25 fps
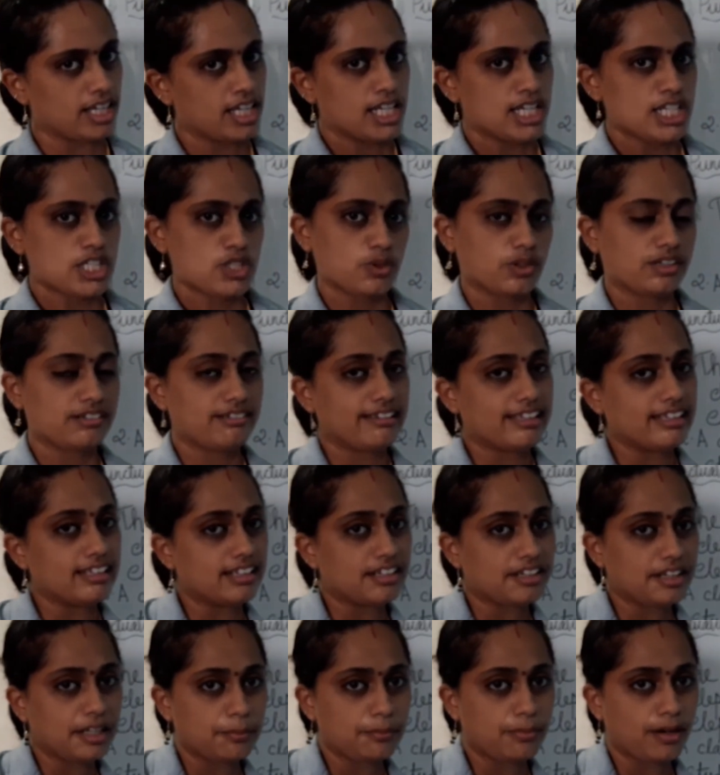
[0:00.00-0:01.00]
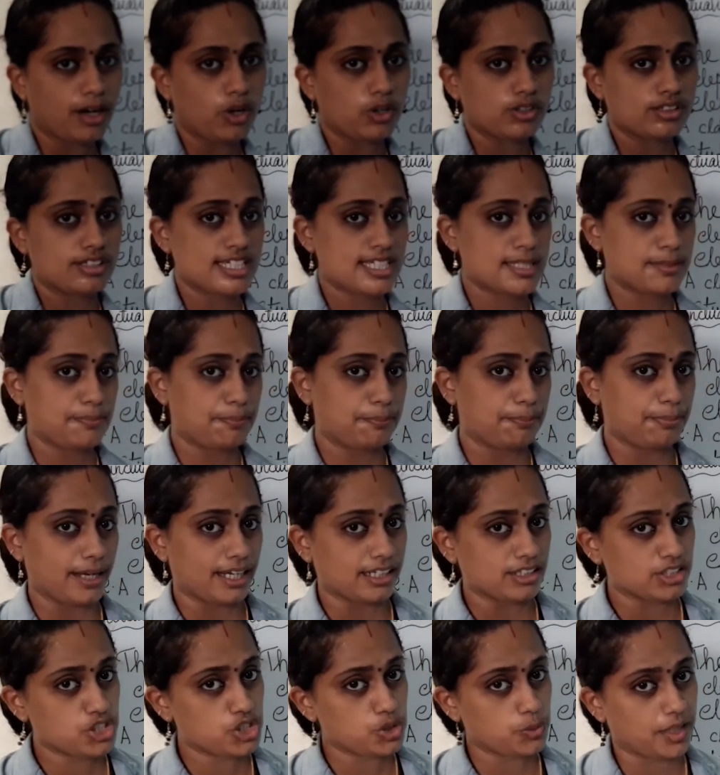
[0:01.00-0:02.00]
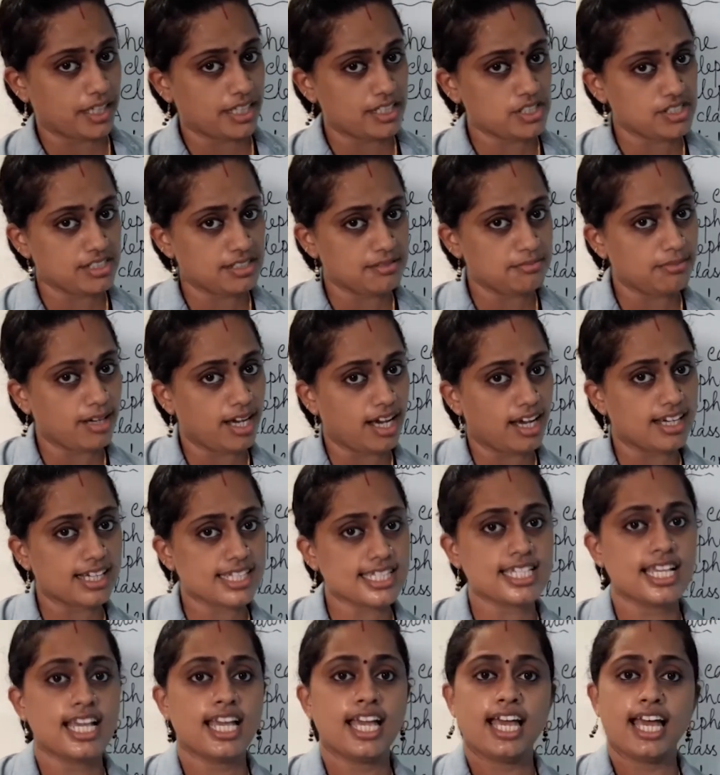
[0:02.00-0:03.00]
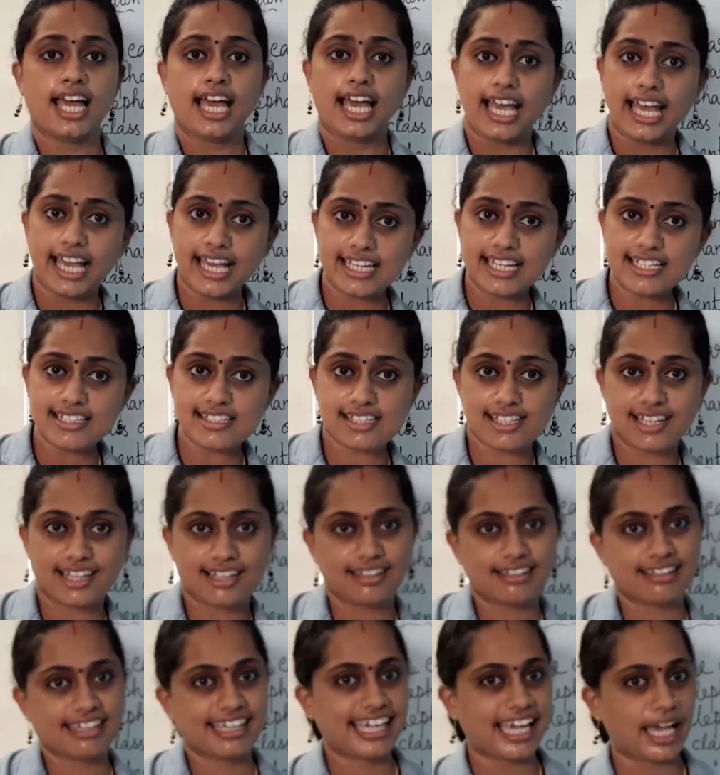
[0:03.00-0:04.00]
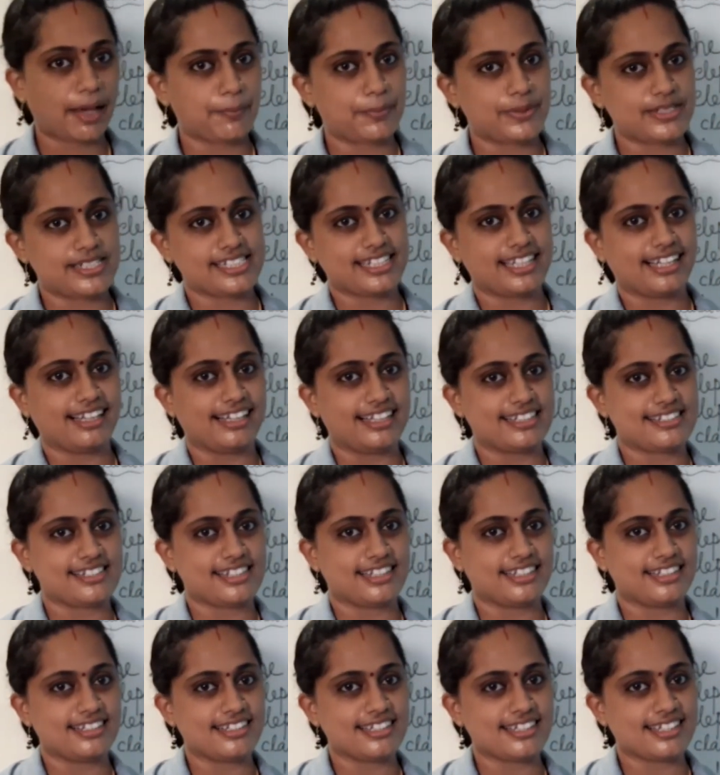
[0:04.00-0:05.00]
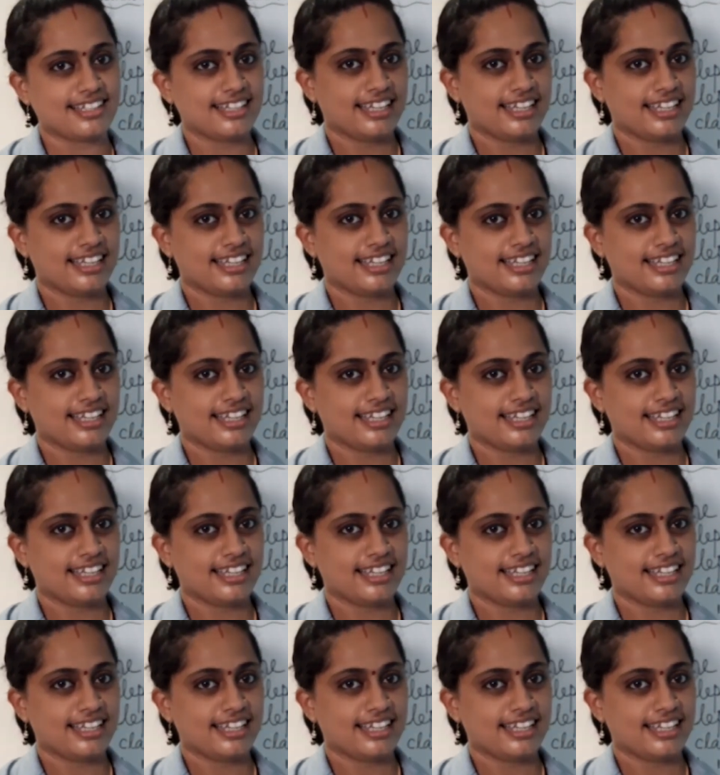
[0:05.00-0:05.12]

So clear about this punctuation marks and capital letters.